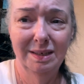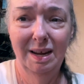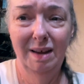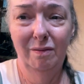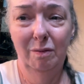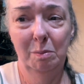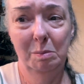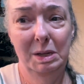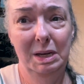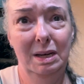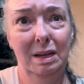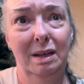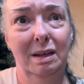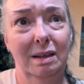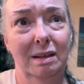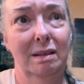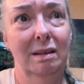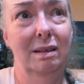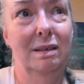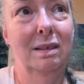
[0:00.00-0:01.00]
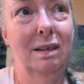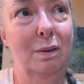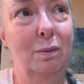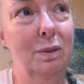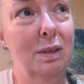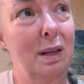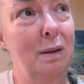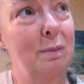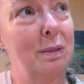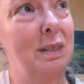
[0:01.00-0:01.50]
have a meeting. Let's see, what
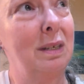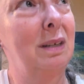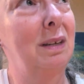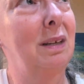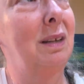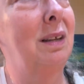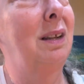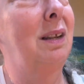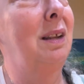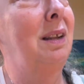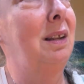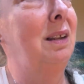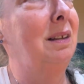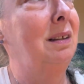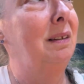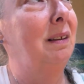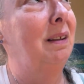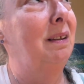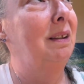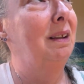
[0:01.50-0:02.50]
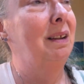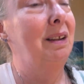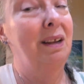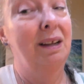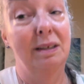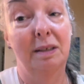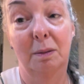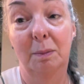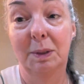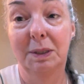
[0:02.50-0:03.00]
time is it? Yeah,
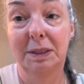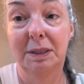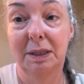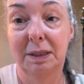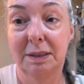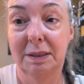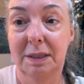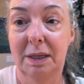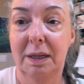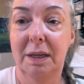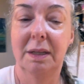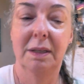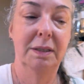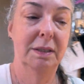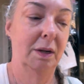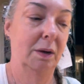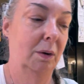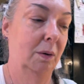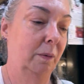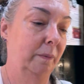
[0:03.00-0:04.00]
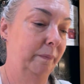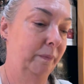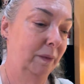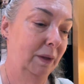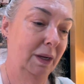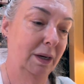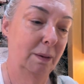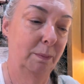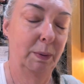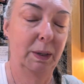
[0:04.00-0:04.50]
it's almost six, so
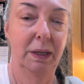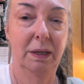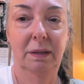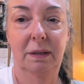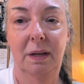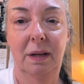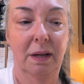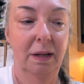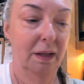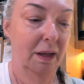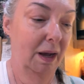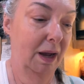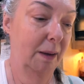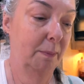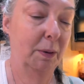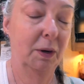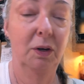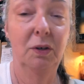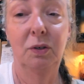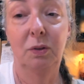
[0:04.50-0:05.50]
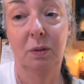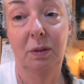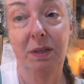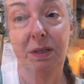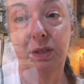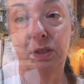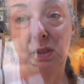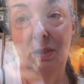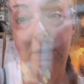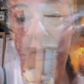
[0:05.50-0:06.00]
in a bit. I better do the
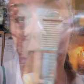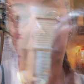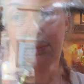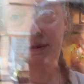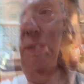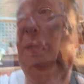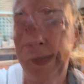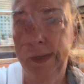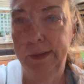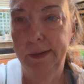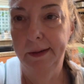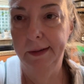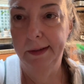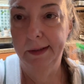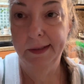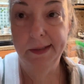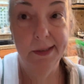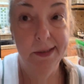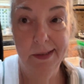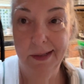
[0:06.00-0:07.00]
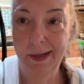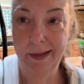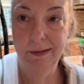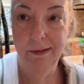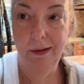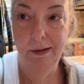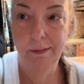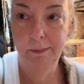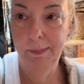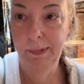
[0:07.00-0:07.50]
dishes. Dishes done. It didn't take
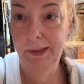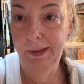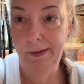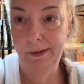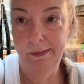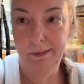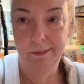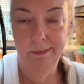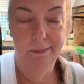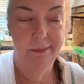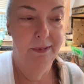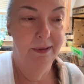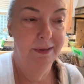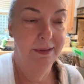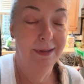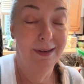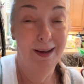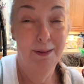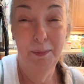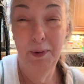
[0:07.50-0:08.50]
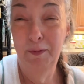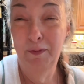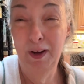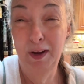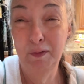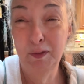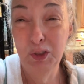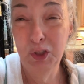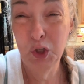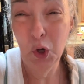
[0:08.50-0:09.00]
long, but you know, it's not my
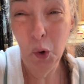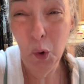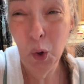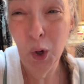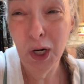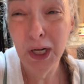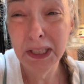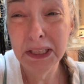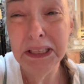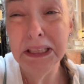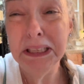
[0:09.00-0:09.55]
favorite chore.